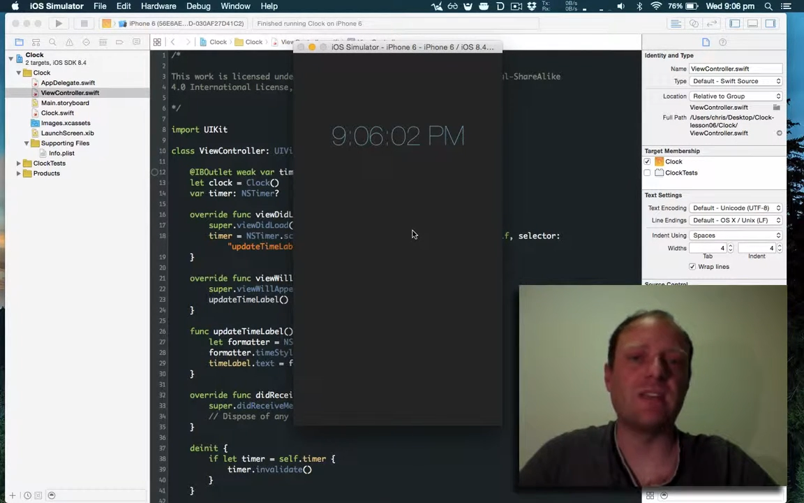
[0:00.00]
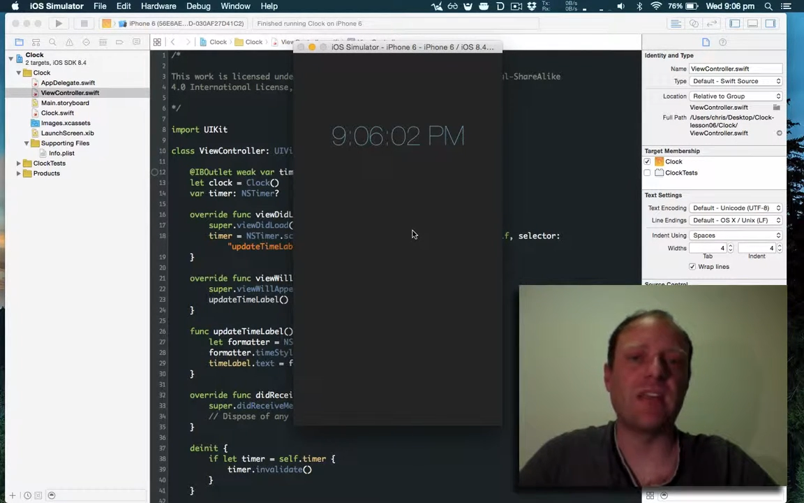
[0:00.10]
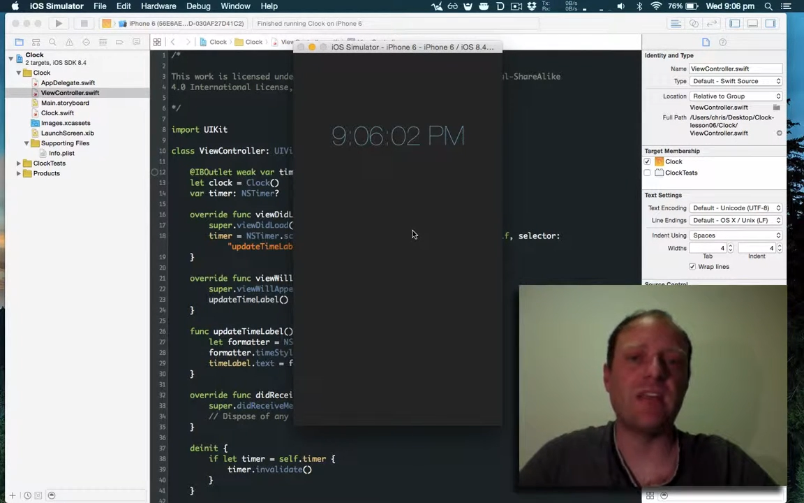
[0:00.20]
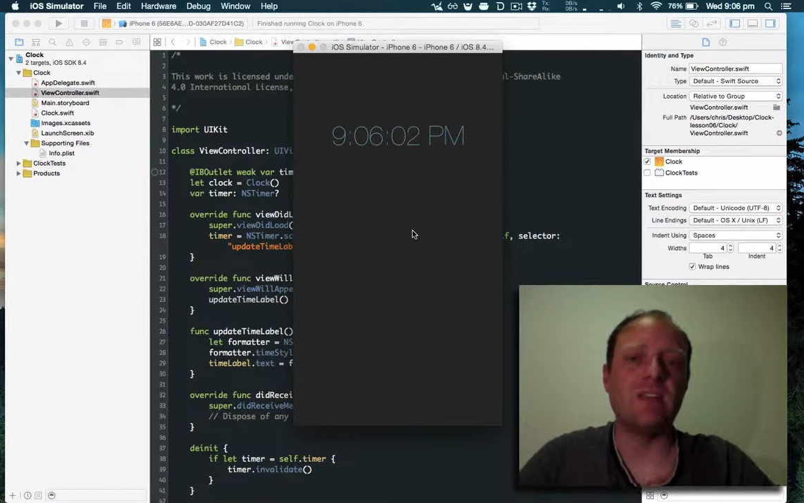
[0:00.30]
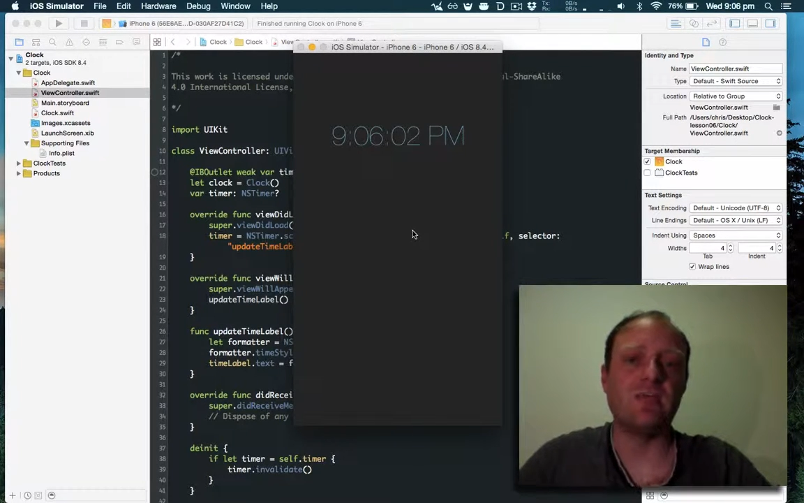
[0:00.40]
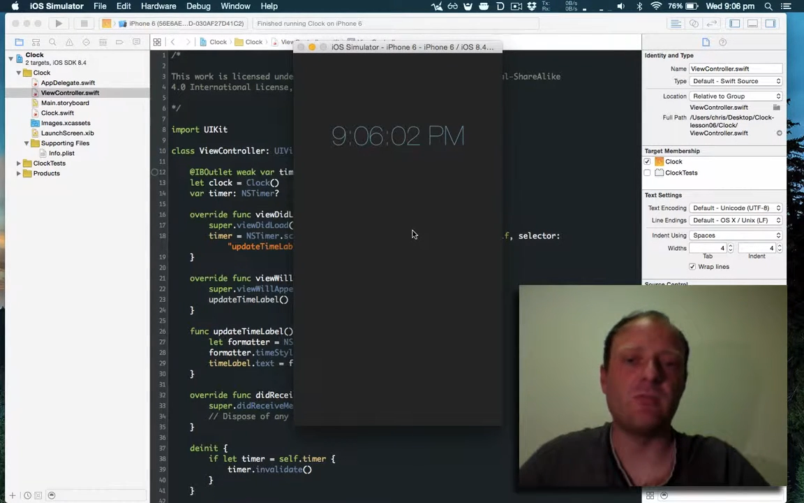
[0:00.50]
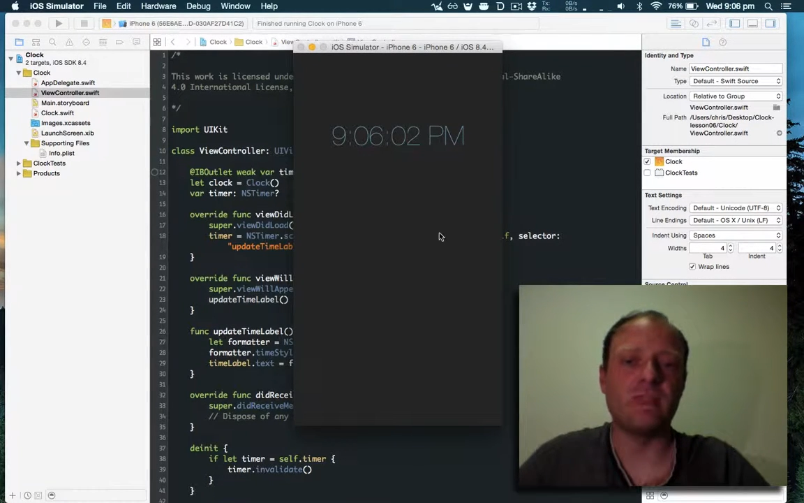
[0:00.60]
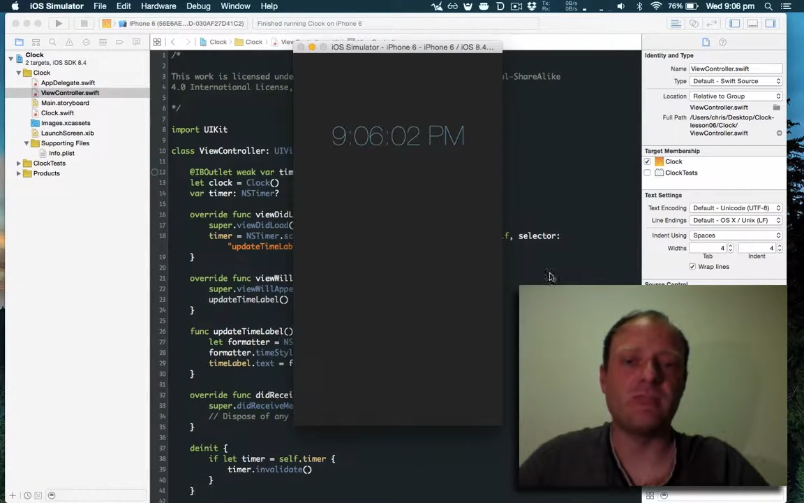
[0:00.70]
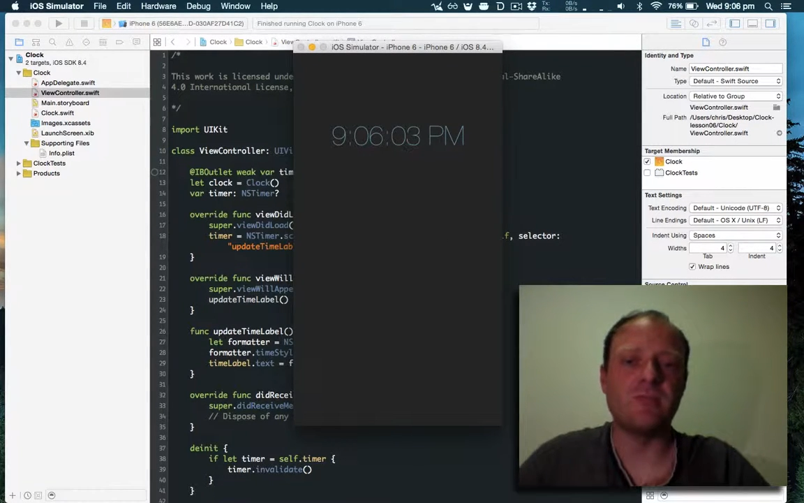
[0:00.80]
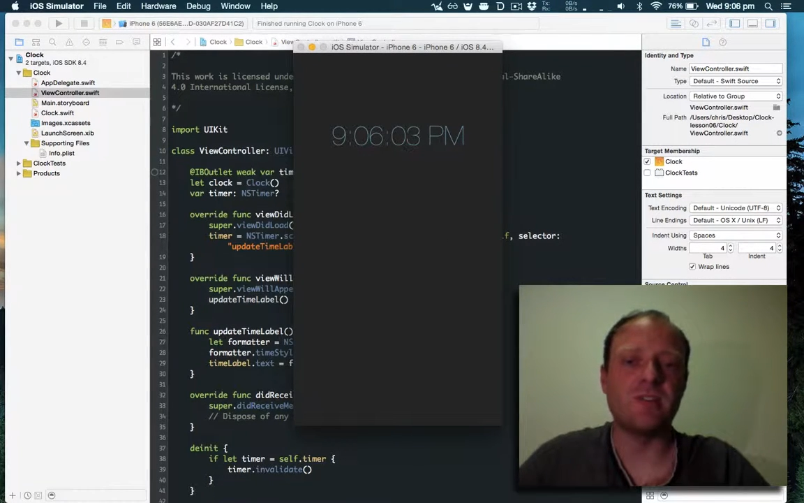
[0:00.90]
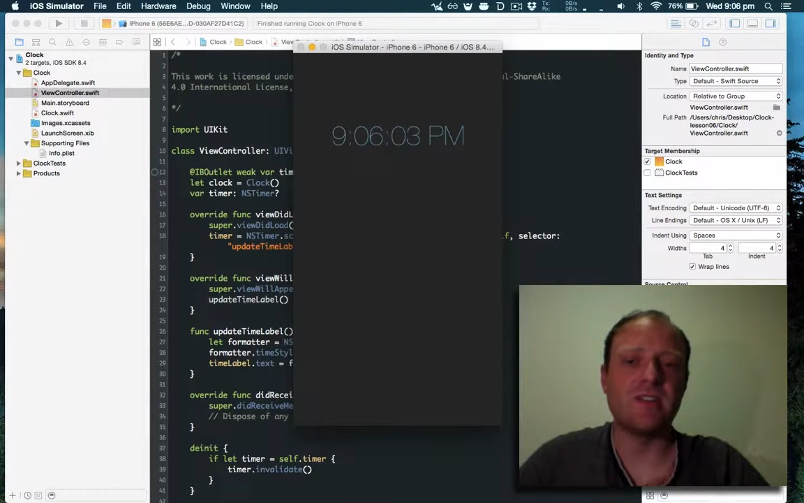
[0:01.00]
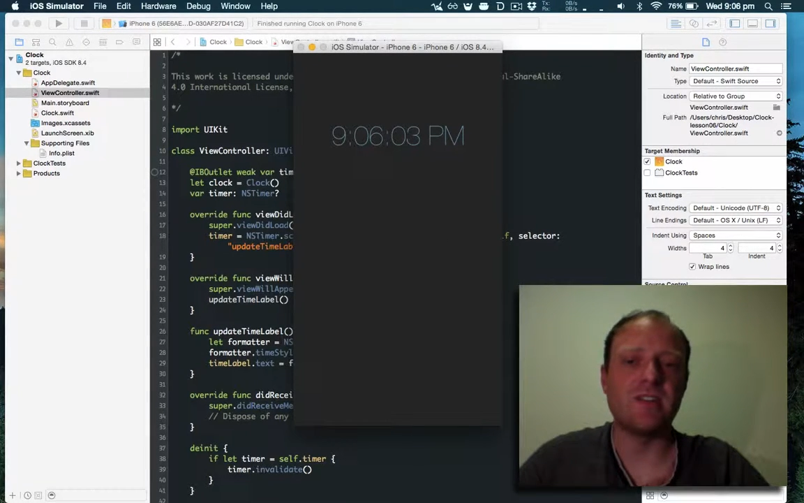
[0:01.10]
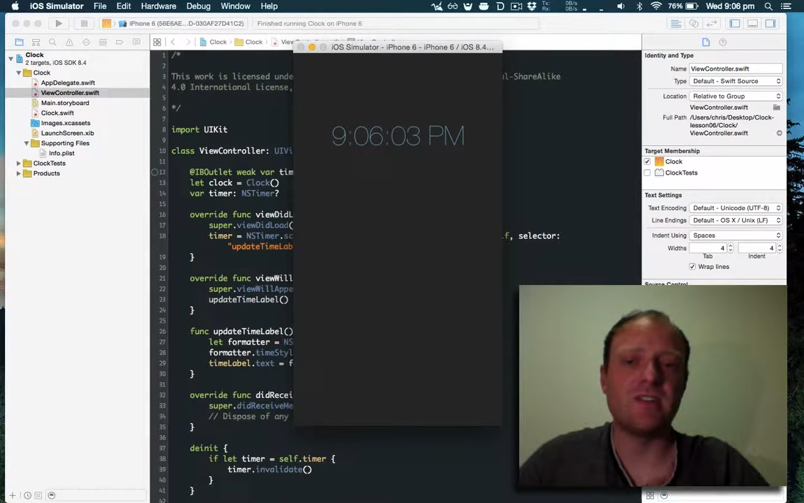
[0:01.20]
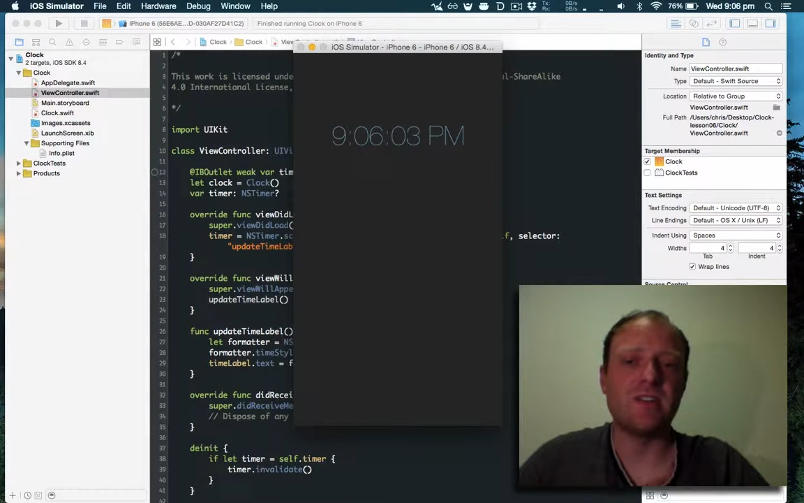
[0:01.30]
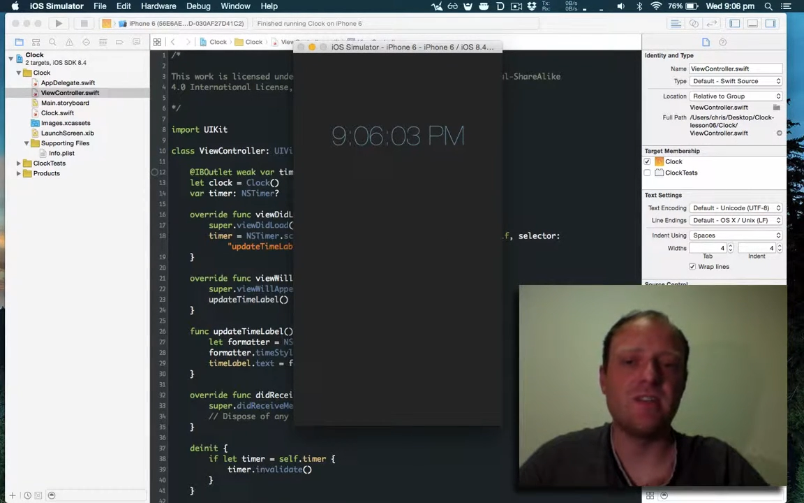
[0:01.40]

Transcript: handle being upside down.